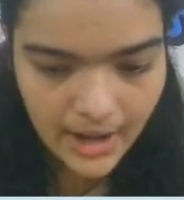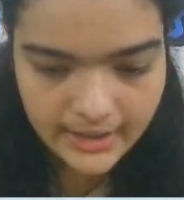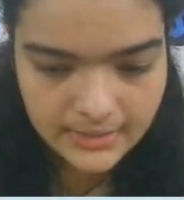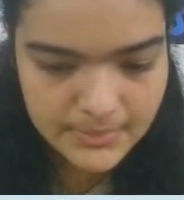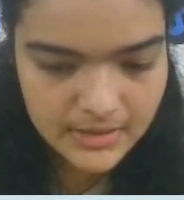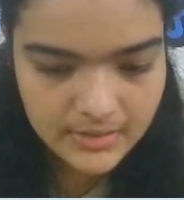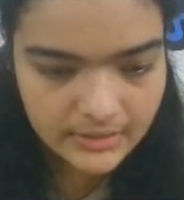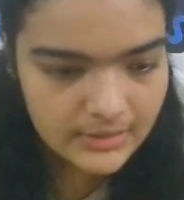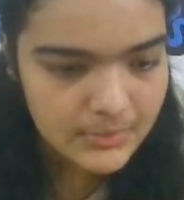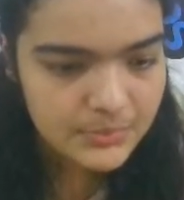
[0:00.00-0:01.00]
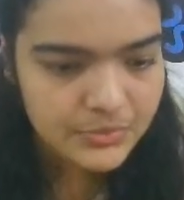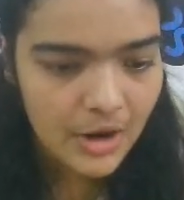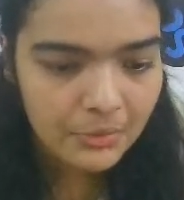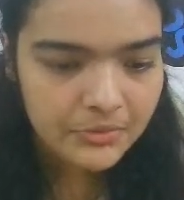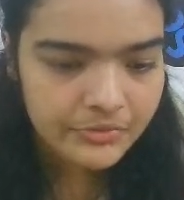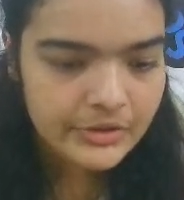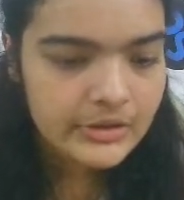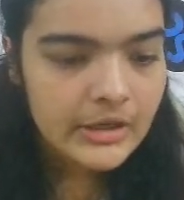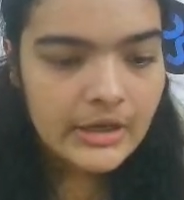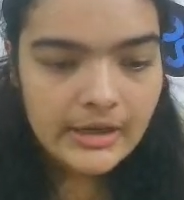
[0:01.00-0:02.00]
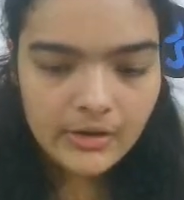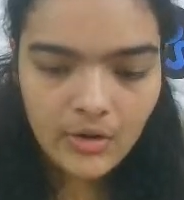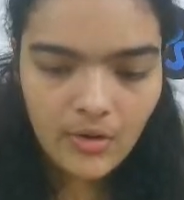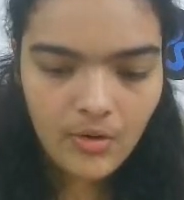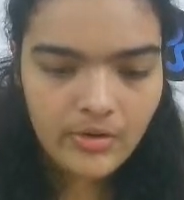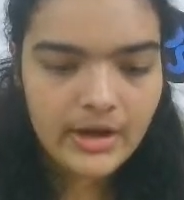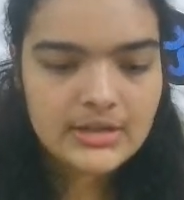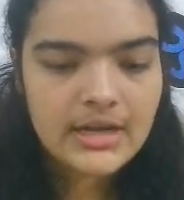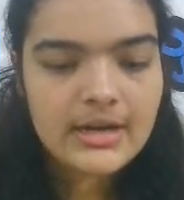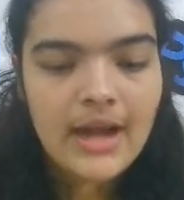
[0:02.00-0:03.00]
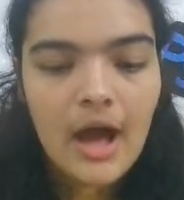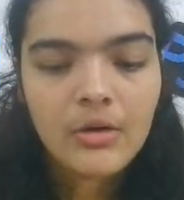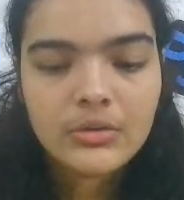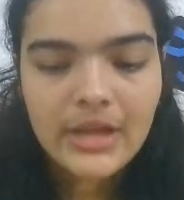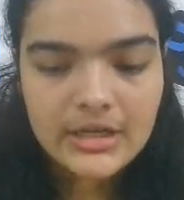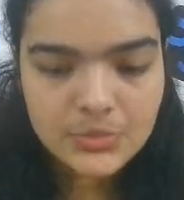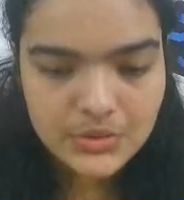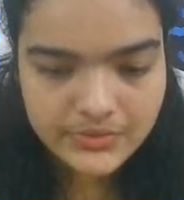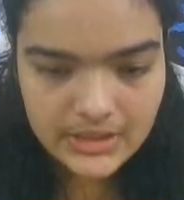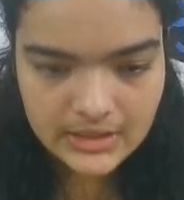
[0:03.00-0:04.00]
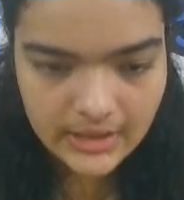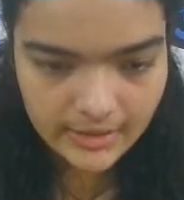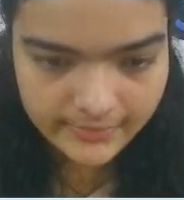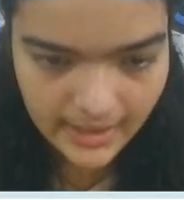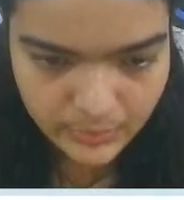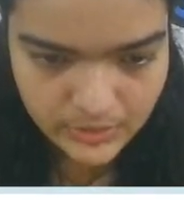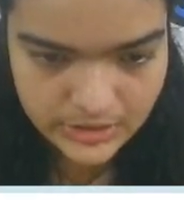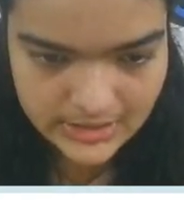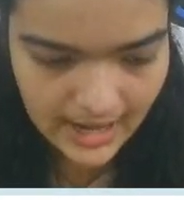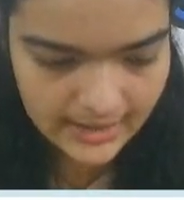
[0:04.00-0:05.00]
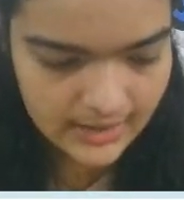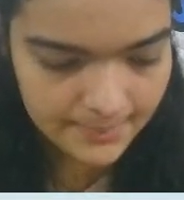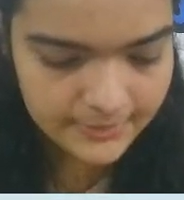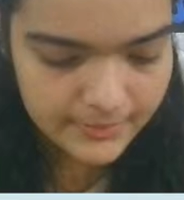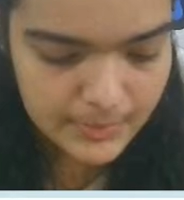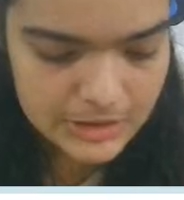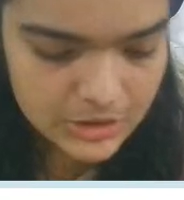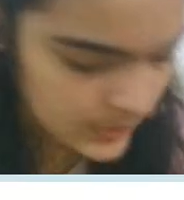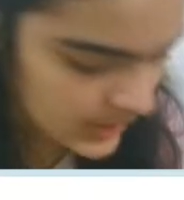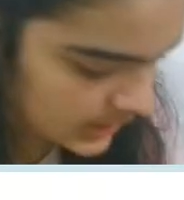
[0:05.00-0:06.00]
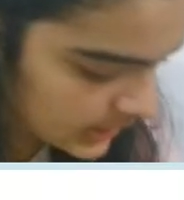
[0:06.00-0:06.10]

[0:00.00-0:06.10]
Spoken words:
can be nothing but proud of it. Alright, and now that we've taken care of that, we'll just add a couple of images over here.